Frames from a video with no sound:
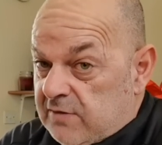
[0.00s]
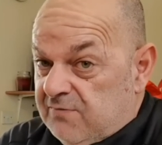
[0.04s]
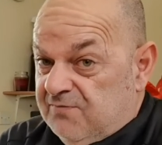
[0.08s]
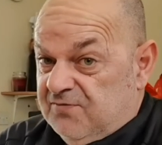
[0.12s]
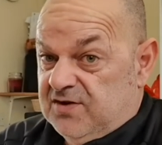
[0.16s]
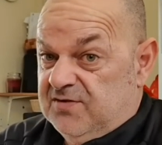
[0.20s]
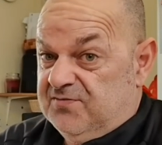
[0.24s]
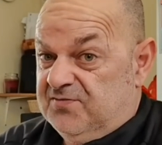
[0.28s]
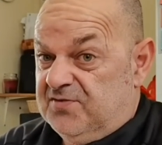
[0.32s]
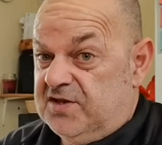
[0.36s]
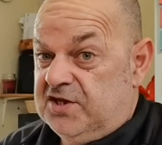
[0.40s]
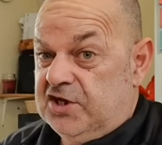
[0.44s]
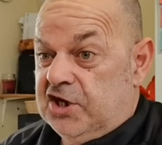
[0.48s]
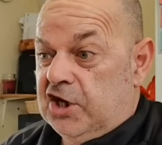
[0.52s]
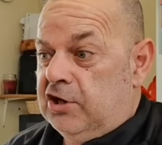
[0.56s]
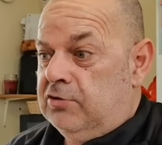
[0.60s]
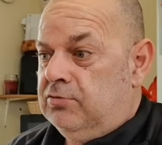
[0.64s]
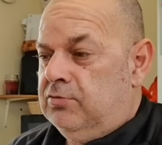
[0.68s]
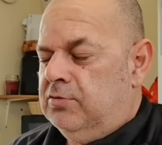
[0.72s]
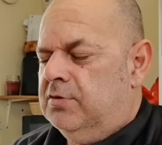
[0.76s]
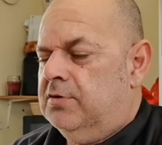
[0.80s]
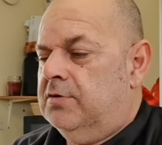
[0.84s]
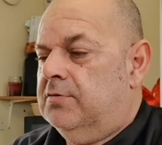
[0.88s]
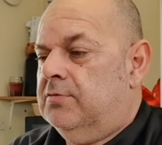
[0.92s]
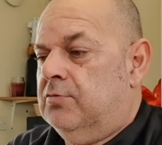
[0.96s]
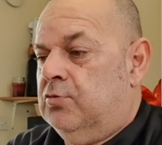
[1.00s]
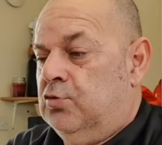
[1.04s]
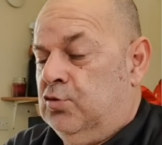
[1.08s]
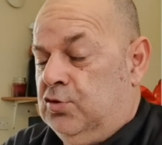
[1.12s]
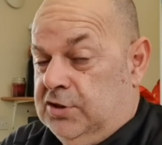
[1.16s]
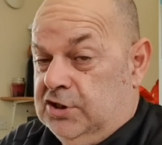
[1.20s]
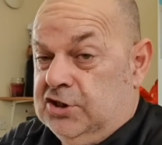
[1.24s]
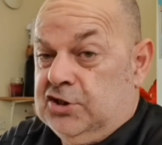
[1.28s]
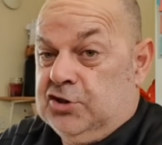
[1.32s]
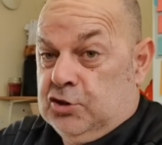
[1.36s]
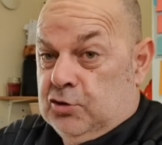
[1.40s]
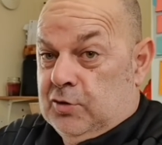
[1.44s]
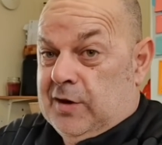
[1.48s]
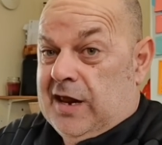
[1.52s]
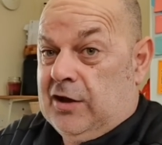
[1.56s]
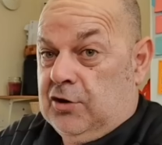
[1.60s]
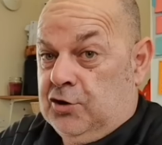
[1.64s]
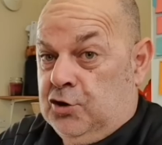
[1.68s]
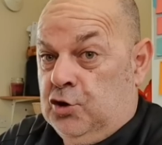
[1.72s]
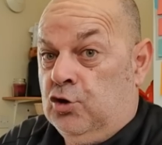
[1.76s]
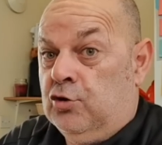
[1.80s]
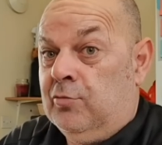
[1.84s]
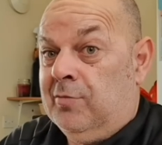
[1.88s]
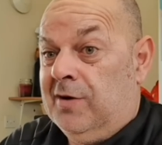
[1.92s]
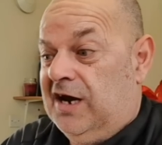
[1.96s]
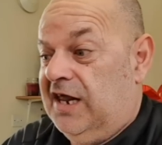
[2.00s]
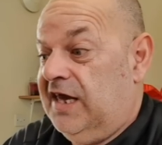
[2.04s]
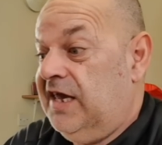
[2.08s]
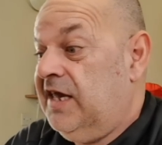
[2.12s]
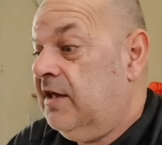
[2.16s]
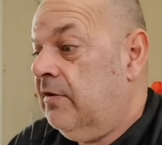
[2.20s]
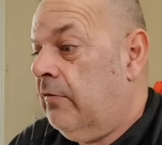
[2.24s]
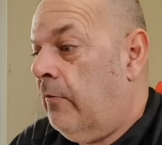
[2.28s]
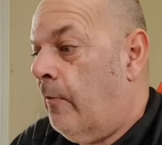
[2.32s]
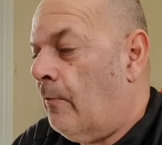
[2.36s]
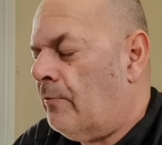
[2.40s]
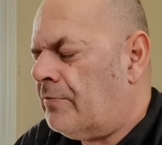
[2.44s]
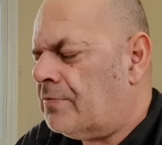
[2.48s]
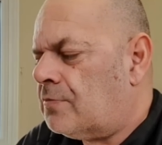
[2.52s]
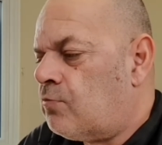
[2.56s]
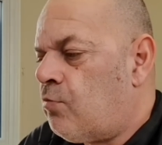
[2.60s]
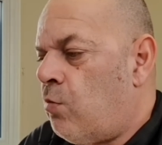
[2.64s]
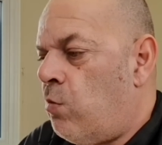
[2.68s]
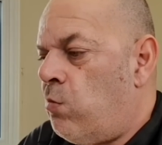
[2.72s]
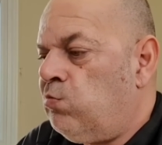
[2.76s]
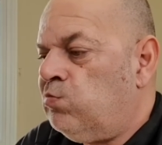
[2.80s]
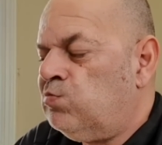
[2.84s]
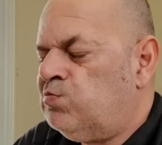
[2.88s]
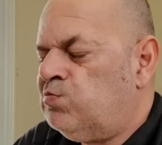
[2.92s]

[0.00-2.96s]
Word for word: for the video, wouldn't do that normally. Well,